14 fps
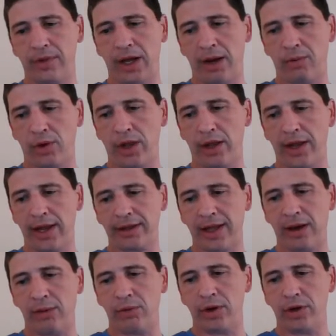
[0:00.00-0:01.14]
I really like
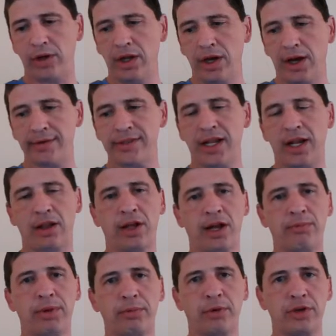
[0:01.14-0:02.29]
that one. I've seen a lot
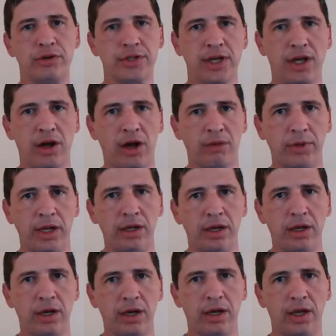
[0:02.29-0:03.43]
of people use that on me
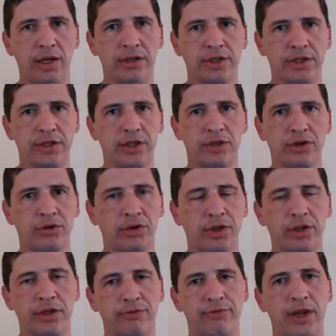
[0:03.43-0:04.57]
and just totally
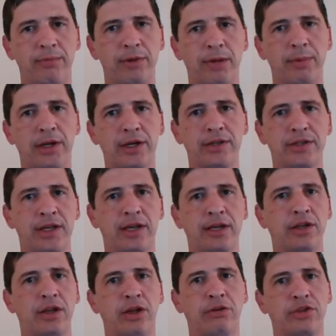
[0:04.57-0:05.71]
defeat me, because
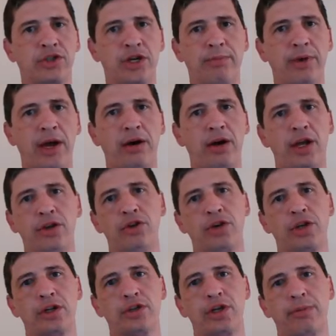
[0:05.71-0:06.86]
they'll jump out and you
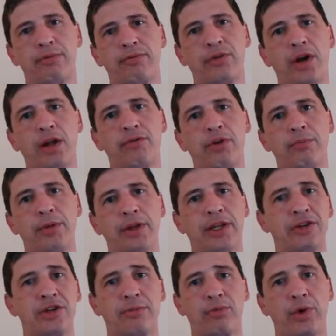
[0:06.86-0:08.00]
can jump in front of them, but they
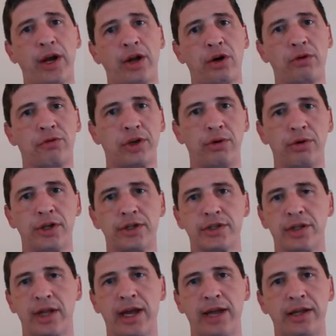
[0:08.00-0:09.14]
jump right over you
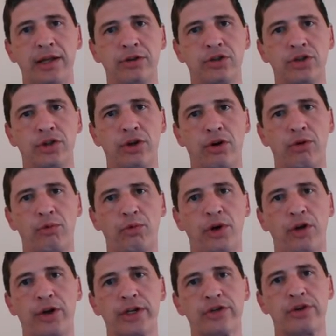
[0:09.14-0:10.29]
into one
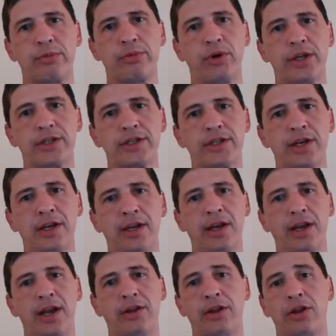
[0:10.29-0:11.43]
of your entry points,
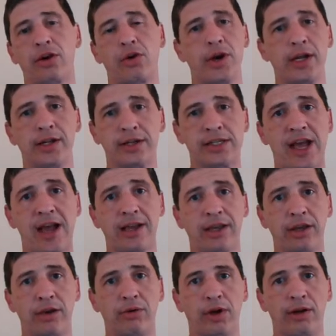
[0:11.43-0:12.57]
and then they'll go ahead and attack you.